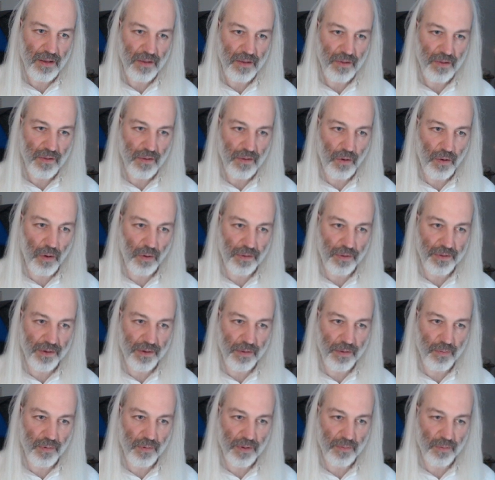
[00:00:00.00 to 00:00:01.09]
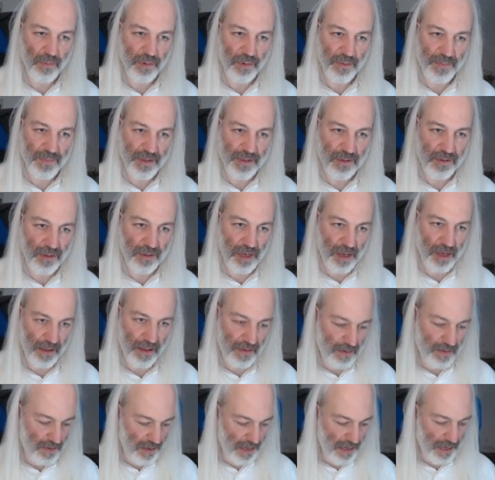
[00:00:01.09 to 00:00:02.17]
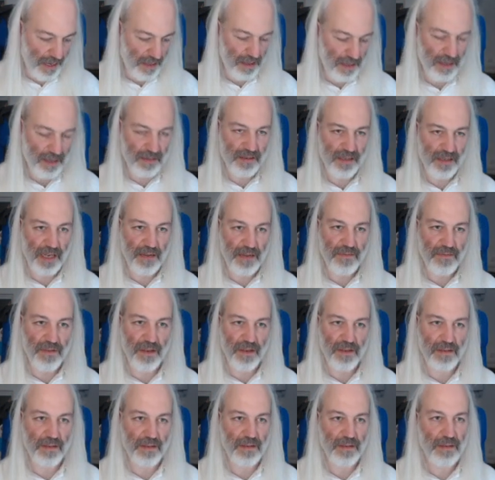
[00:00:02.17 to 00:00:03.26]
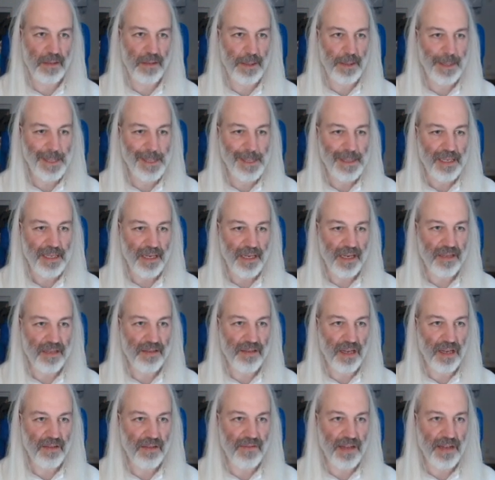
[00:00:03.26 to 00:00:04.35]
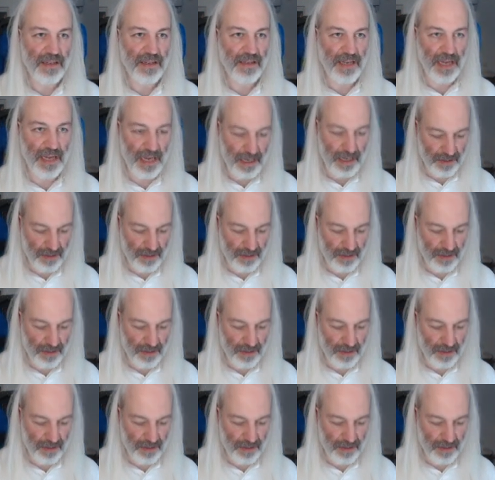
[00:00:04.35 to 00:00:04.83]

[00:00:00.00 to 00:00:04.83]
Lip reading: all three will be together, and then save this, and save that as